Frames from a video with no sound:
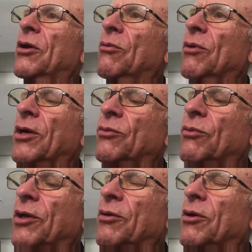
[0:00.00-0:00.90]

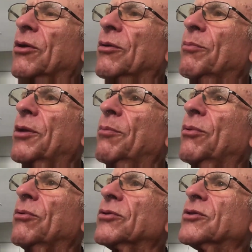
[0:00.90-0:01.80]
right-wing
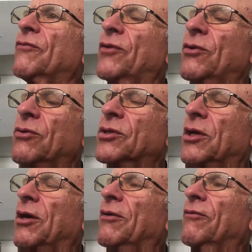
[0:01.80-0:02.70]
people's views
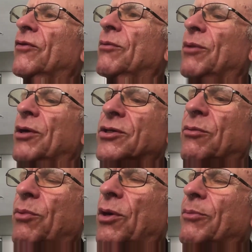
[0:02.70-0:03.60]
of the Muslim
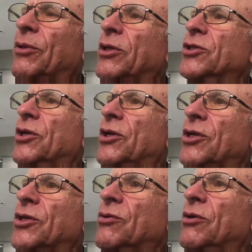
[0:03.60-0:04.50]
population in
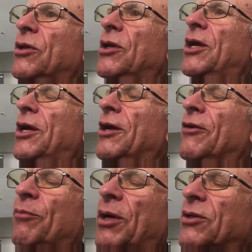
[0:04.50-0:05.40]
Israel and
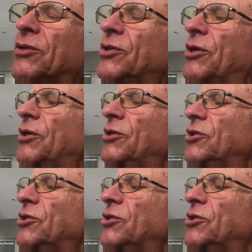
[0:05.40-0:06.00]
of Palestinians